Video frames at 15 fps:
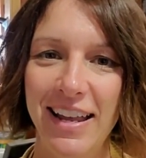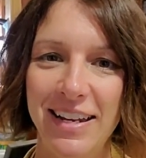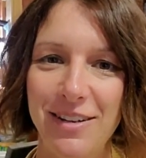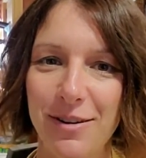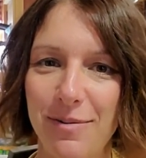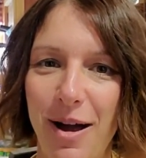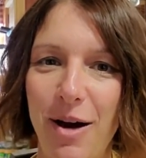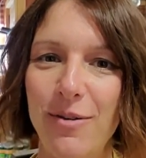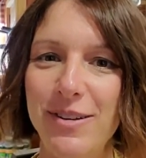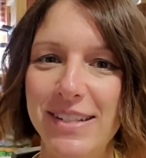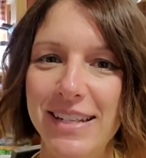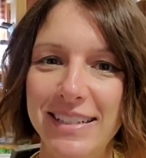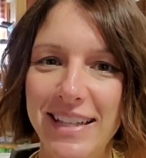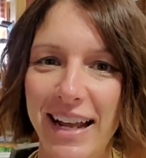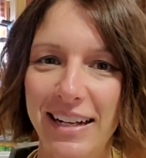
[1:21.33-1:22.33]
You know, I'm always
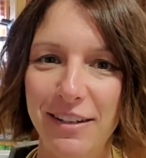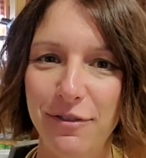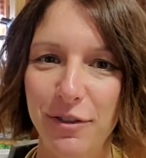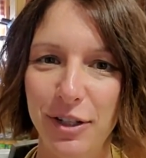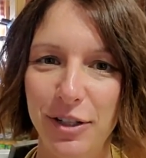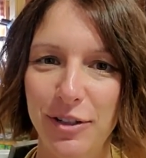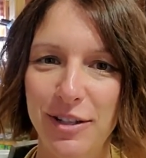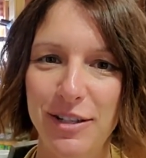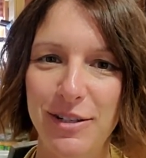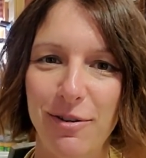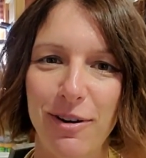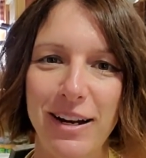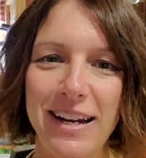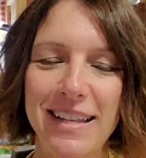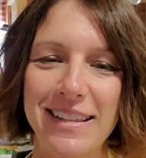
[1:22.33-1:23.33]
excited for a good
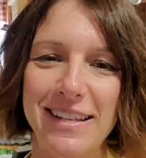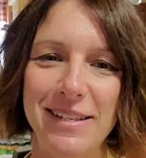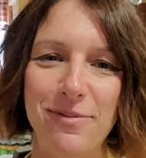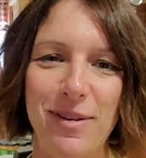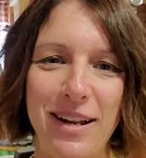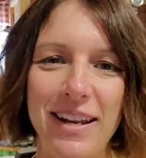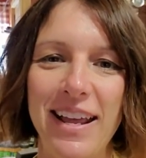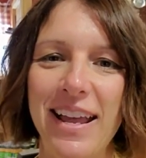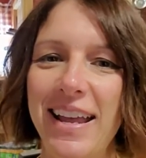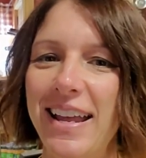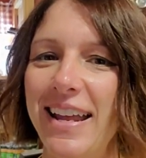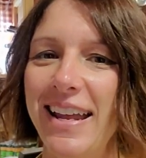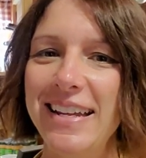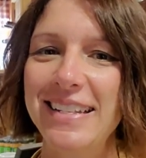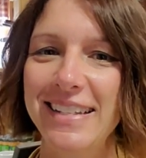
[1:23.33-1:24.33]
story, and this one
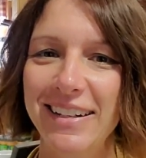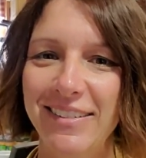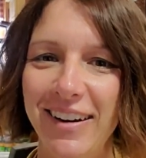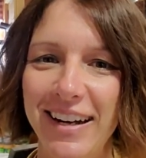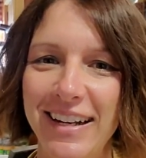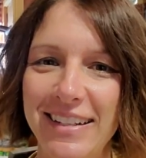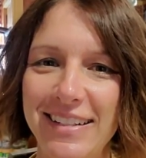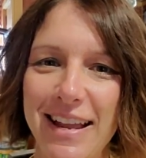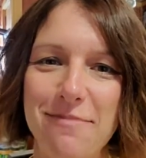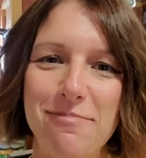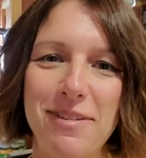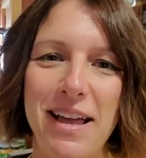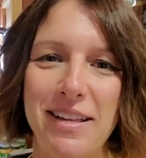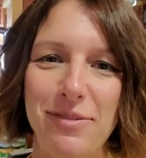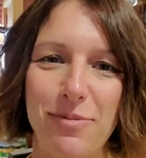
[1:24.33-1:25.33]
is a great
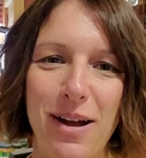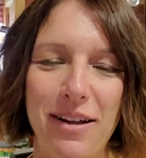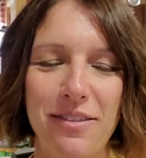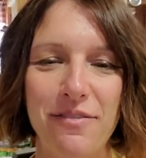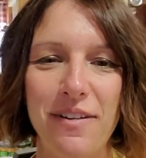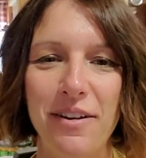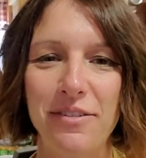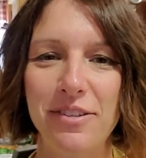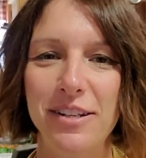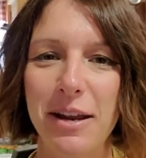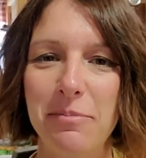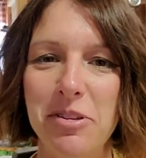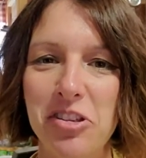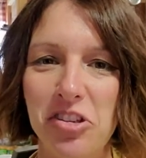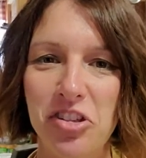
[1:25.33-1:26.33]
example as well. The founder's
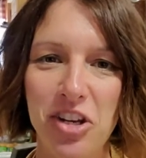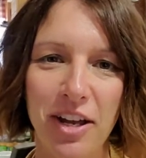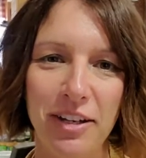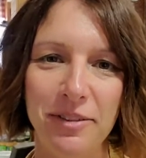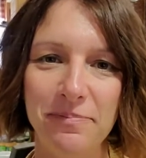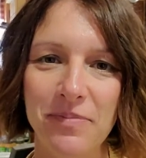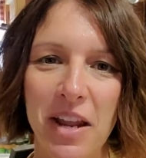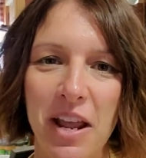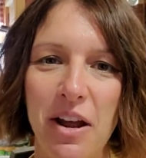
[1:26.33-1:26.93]
name is Jill.